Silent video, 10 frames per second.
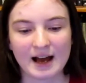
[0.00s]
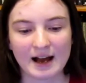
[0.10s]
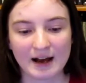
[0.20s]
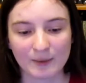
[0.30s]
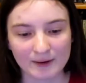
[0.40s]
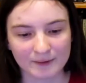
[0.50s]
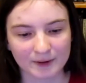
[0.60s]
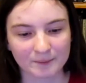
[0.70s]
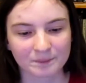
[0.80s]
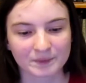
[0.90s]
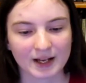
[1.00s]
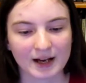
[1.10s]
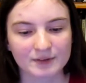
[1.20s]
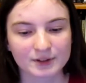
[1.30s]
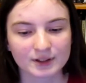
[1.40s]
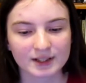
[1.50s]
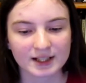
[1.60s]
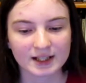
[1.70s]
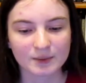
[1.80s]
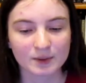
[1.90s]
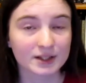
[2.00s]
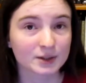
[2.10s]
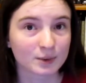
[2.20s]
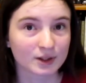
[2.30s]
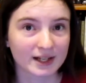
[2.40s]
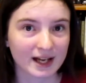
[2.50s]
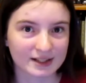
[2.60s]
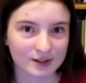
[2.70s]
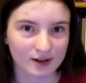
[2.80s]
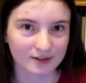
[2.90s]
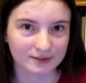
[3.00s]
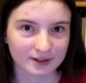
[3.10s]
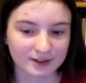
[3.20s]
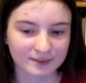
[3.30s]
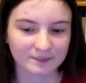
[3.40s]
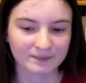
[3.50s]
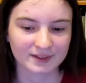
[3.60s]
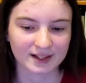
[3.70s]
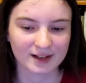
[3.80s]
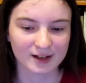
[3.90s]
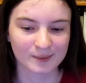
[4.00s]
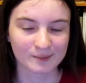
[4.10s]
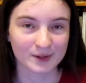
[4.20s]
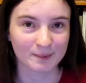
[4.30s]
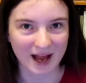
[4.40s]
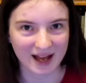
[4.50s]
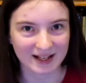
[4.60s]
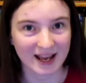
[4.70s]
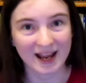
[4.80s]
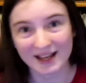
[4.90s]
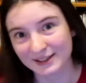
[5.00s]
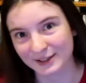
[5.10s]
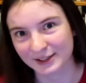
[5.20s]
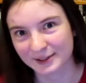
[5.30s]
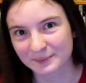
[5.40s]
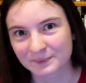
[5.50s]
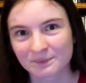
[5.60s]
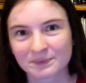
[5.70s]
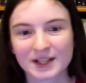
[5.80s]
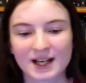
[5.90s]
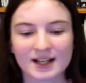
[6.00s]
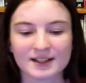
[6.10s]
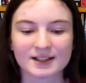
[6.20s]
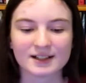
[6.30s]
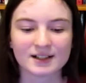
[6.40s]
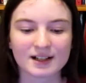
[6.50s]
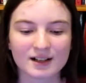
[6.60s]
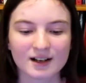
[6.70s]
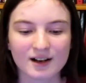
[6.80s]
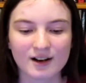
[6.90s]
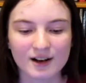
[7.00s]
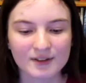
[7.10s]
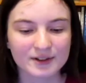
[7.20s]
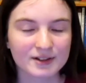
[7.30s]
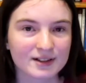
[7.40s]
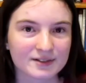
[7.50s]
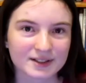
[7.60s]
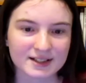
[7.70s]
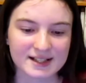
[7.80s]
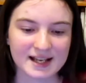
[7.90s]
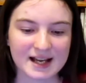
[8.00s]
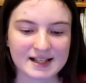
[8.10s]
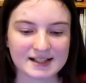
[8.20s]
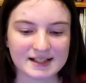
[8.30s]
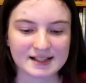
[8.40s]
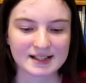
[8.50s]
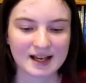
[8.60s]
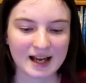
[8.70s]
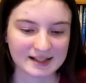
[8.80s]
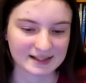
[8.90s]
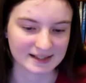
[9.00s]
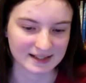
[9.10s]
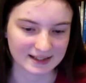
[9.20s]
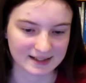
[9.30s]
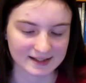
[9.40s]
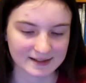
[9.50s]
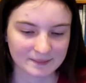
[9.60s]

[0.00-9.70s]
However, after looking at what the world had to offer, the bad and the good, the author of Ecclesiastes has to say this.